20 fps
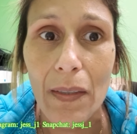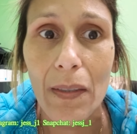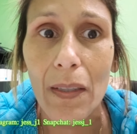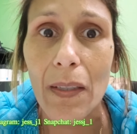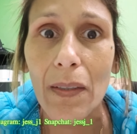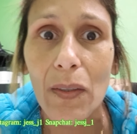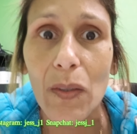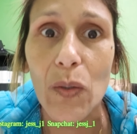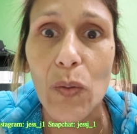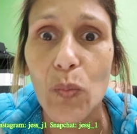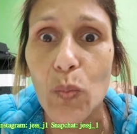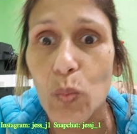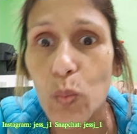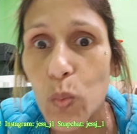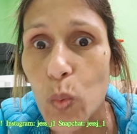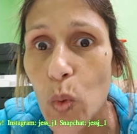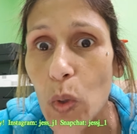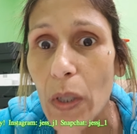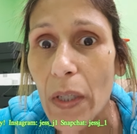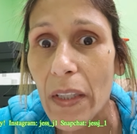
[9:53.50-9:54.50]
That's
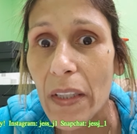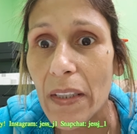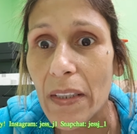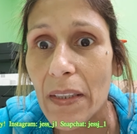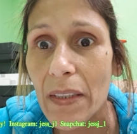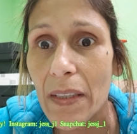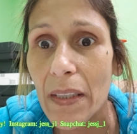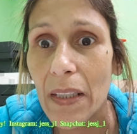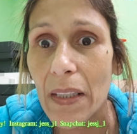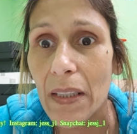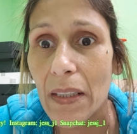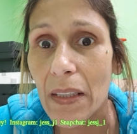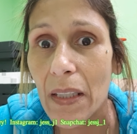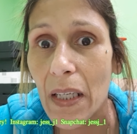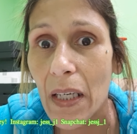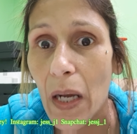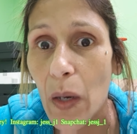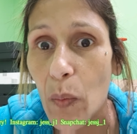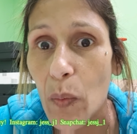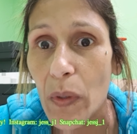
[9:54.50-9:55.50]
one thing
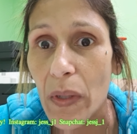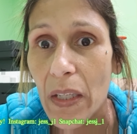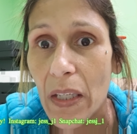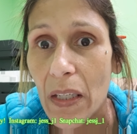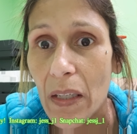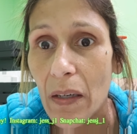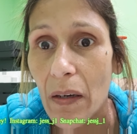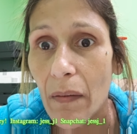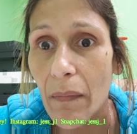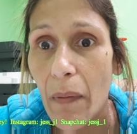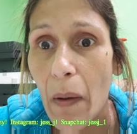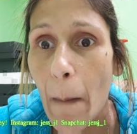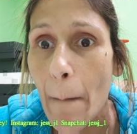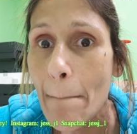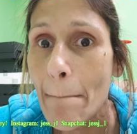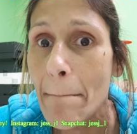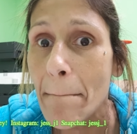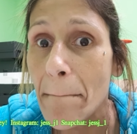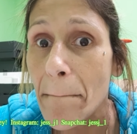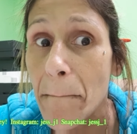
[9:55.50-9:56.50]
that I would think of.
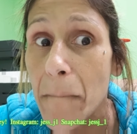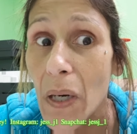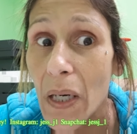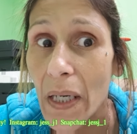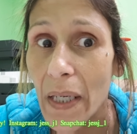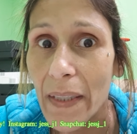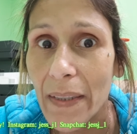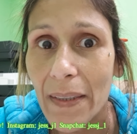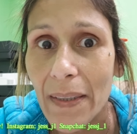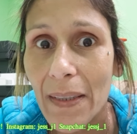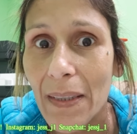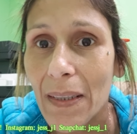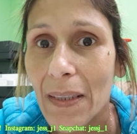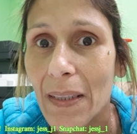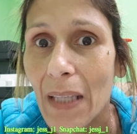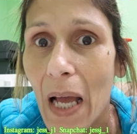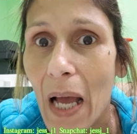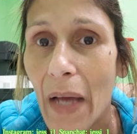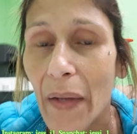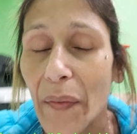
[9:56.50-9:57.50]
But
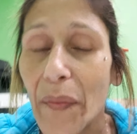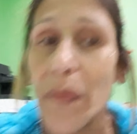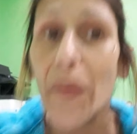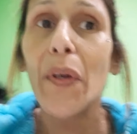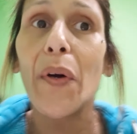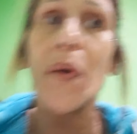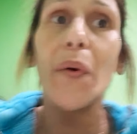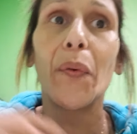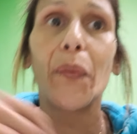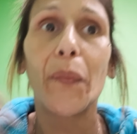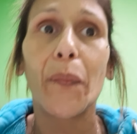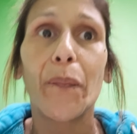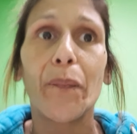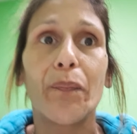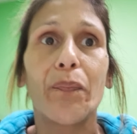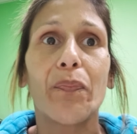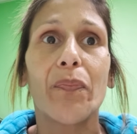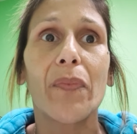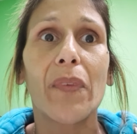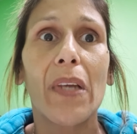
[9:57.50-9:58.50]
I don't know.
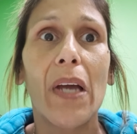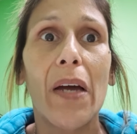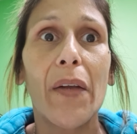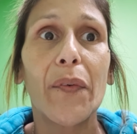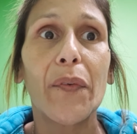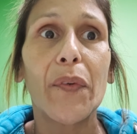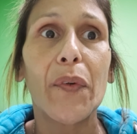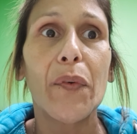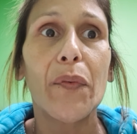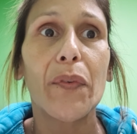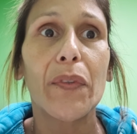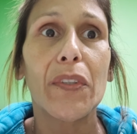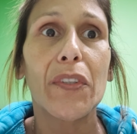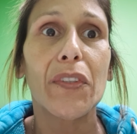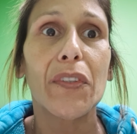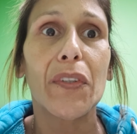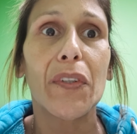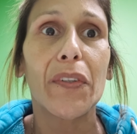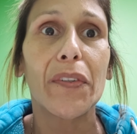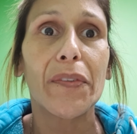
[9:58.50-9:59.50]
I don't know for
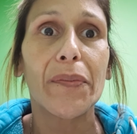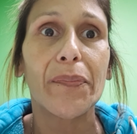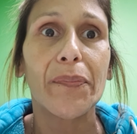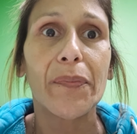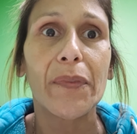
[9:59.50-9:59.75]
sure.